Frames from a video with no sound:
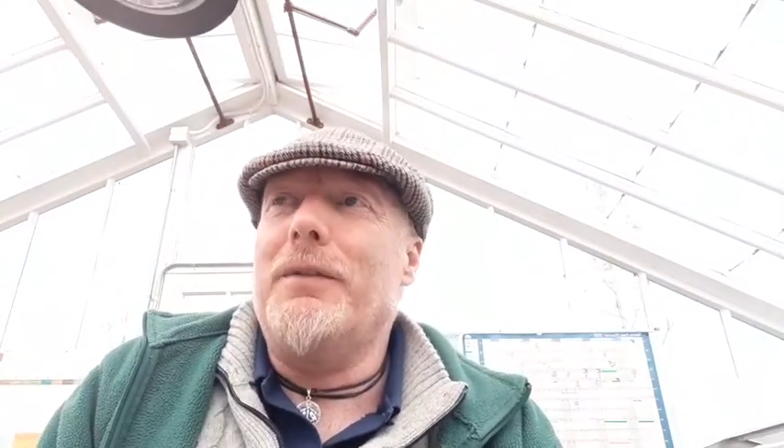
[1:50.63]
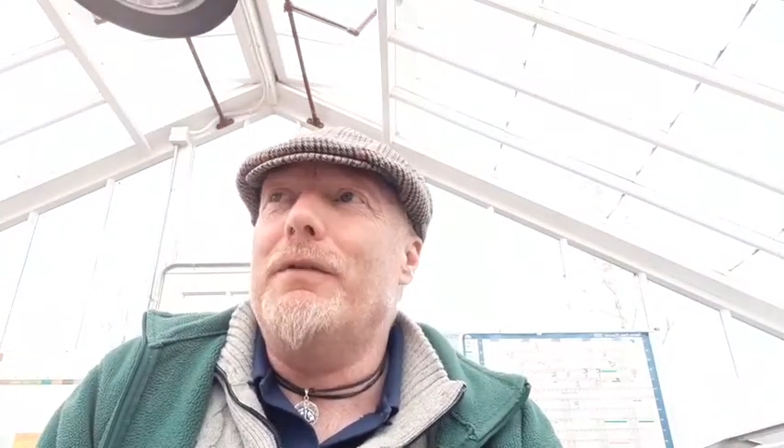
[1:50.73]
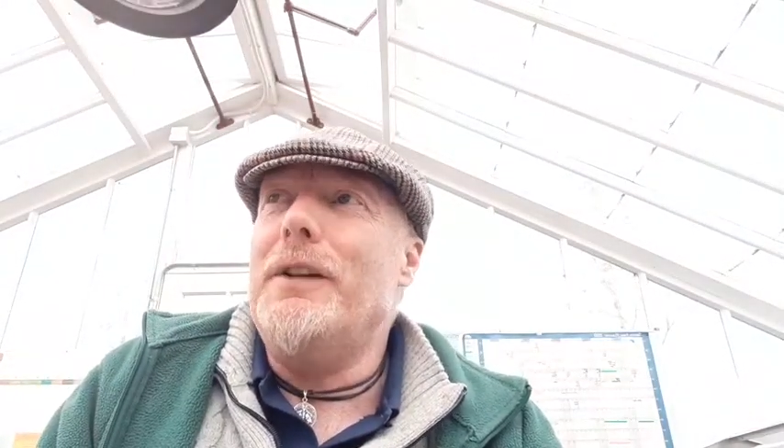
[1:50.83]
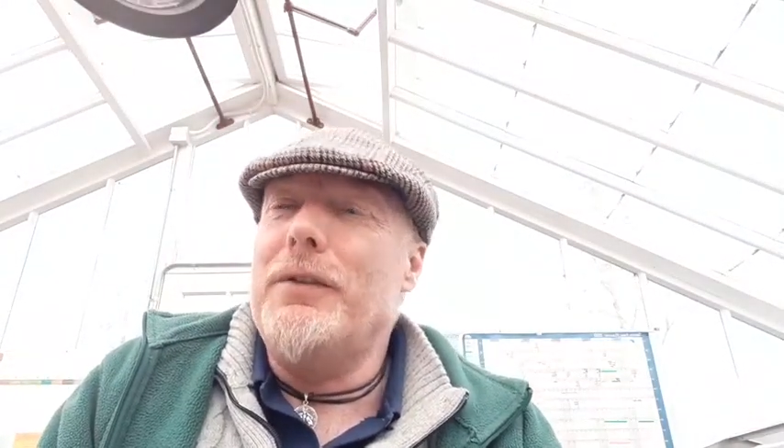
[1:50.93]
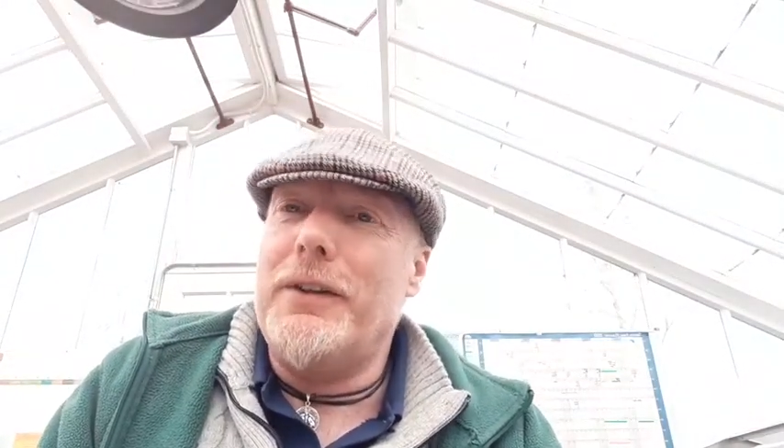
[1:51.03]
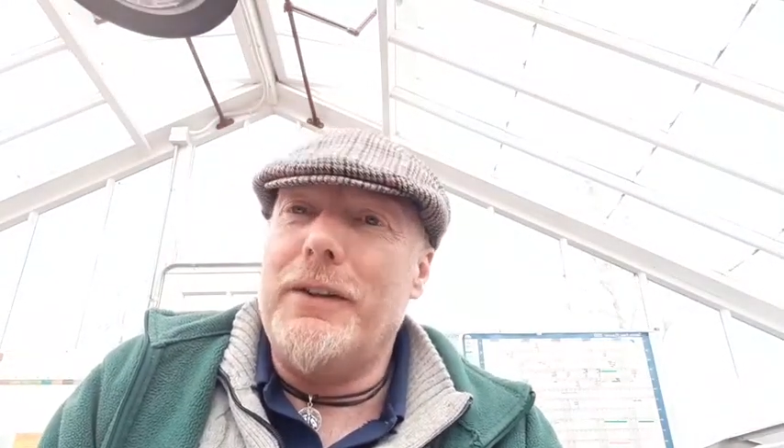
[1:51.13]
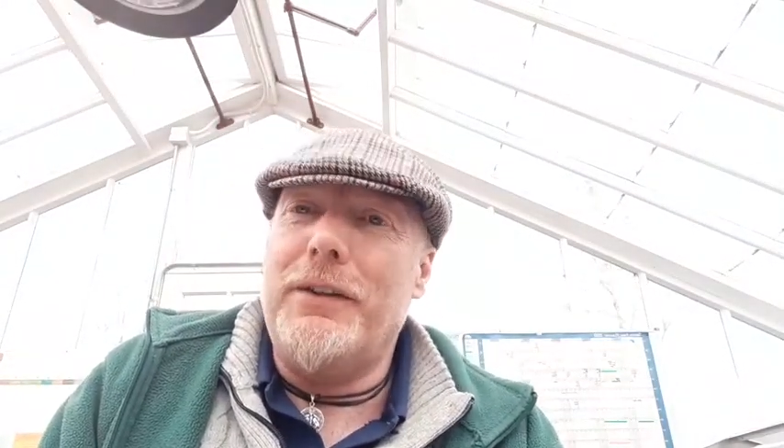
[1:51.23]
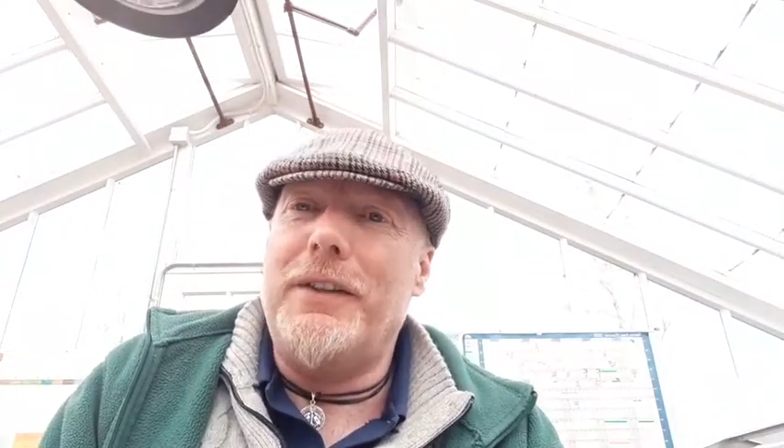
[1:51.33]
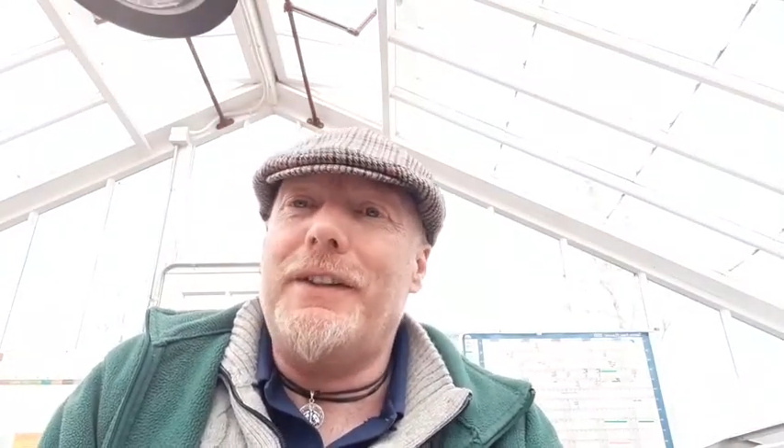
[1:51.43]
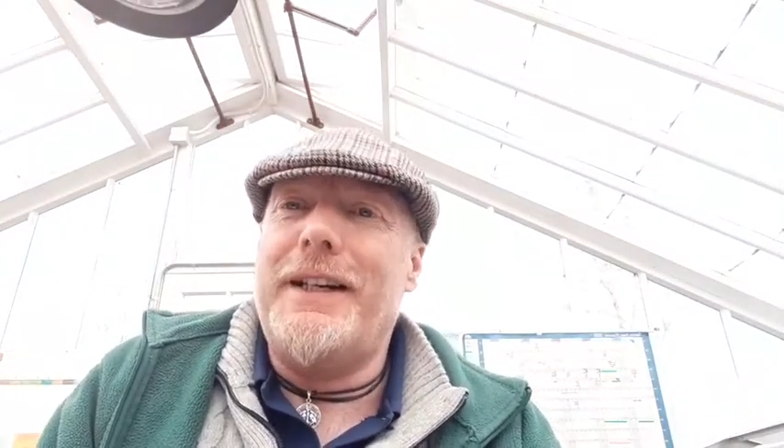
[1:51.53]
and
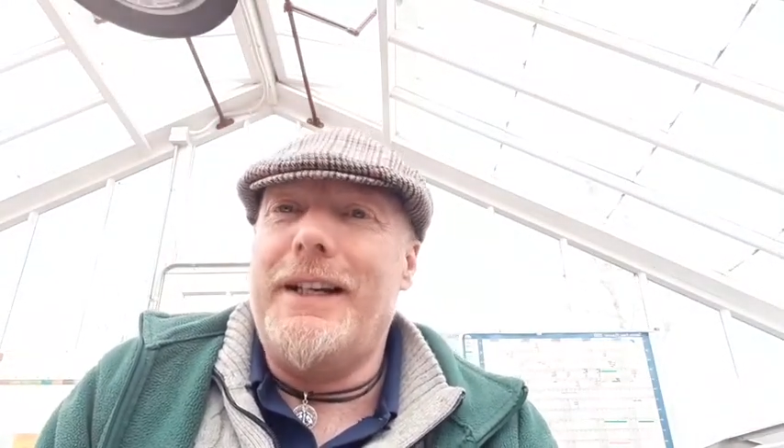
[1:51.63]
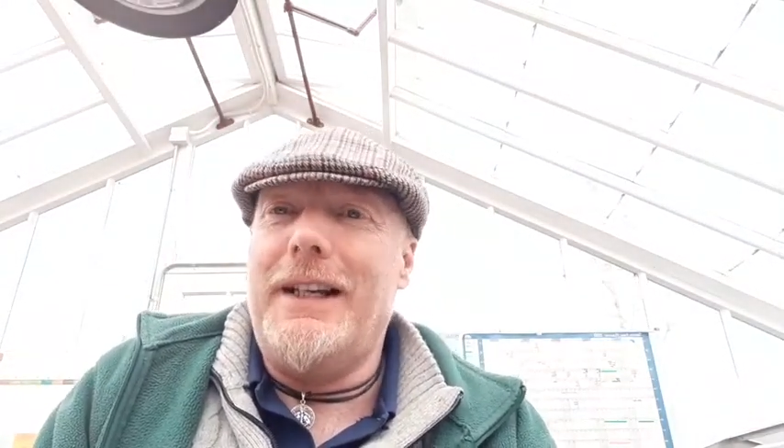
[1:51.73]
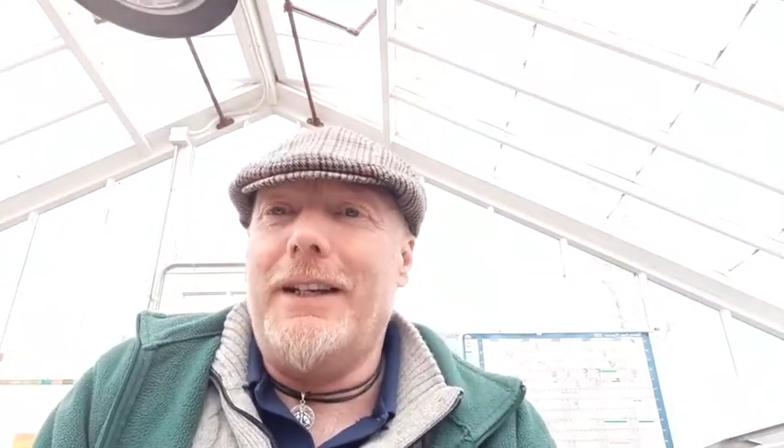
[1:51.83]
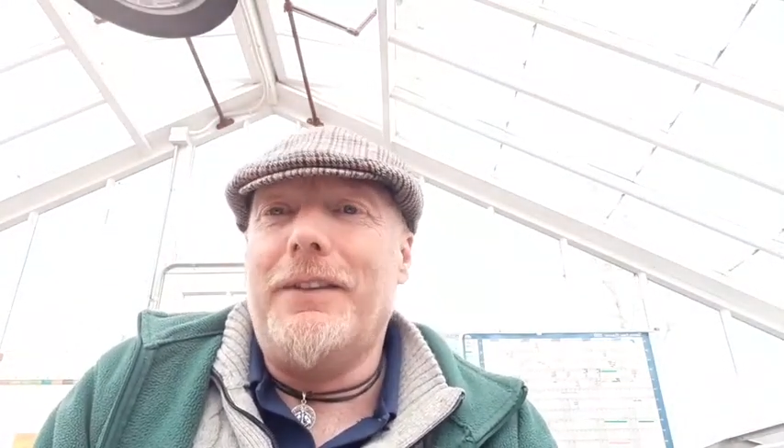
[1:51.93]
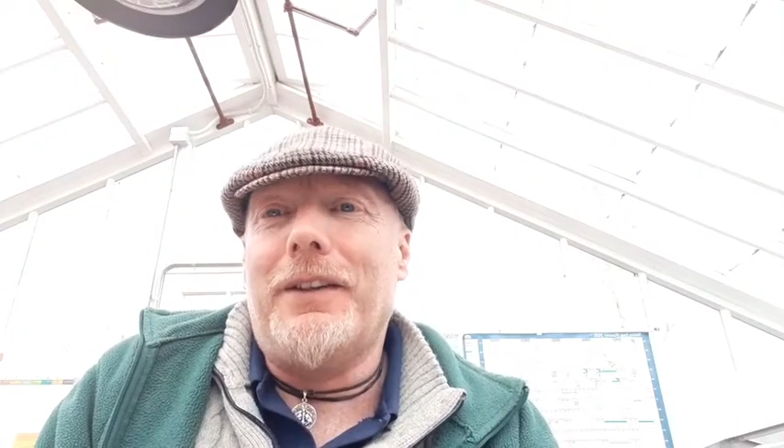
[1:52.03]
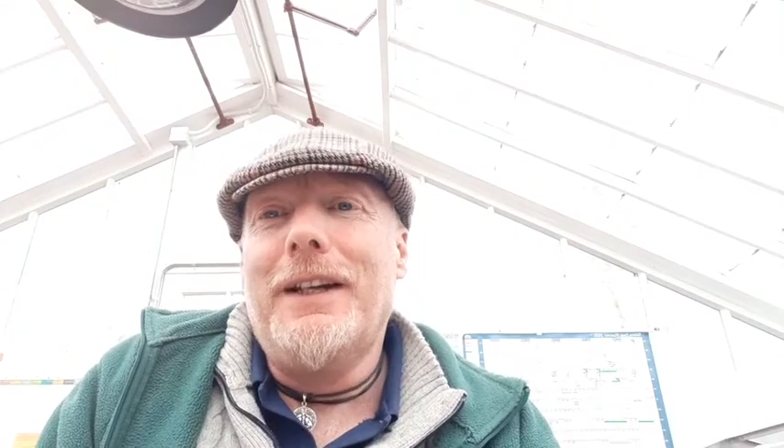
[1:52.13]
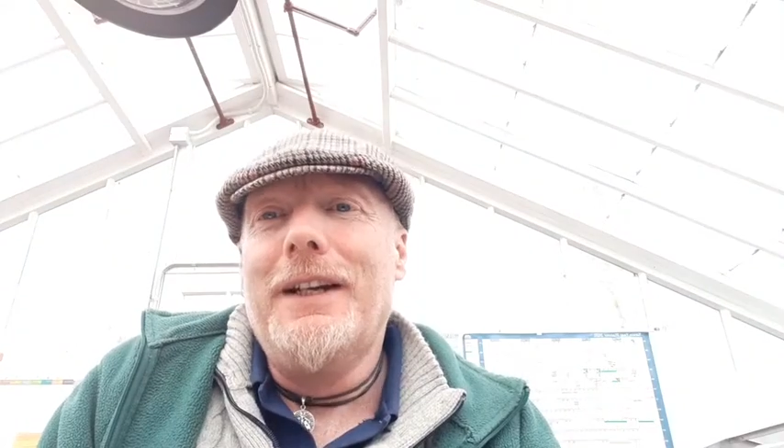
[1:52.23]
fuchsias and dahlias